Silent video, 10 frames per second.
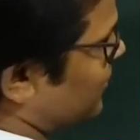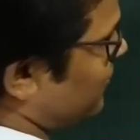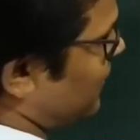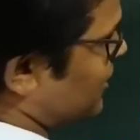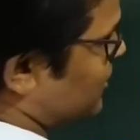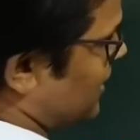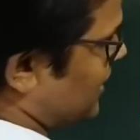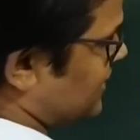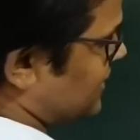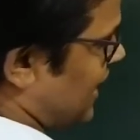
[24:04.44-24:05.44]
reflection
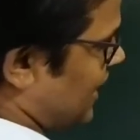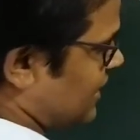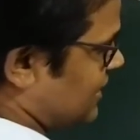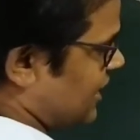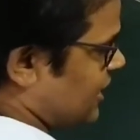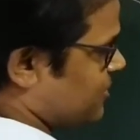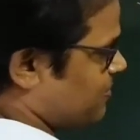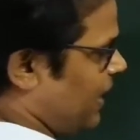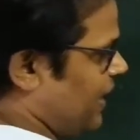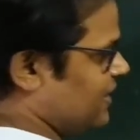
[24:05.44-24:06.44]
exactly takes
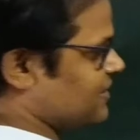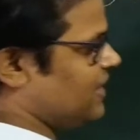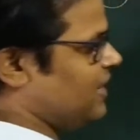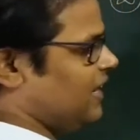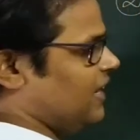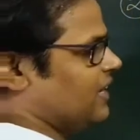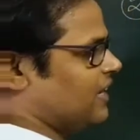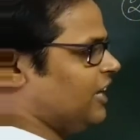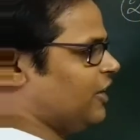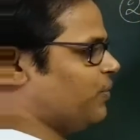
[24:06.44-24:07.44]
place in
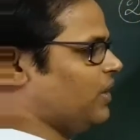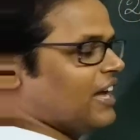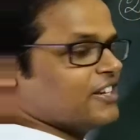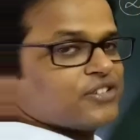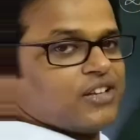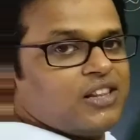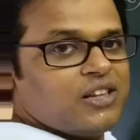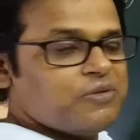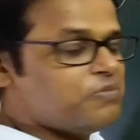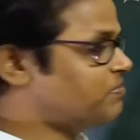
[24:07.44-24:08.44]
an
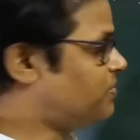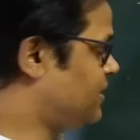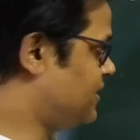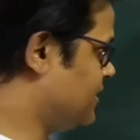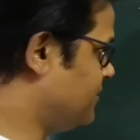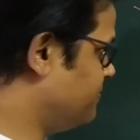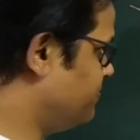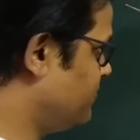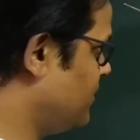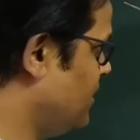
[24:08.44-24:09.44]
equilateral
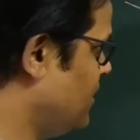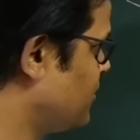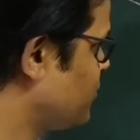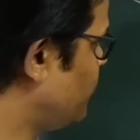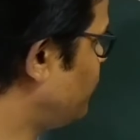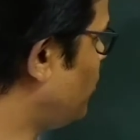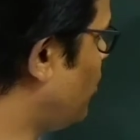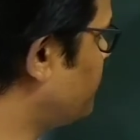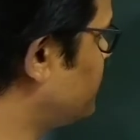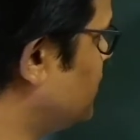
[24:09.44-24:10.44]
prism. So if you
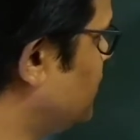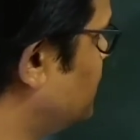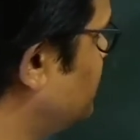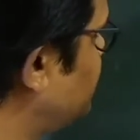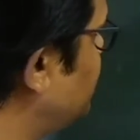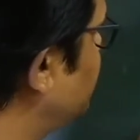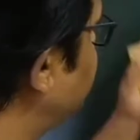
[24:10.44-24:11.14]
observe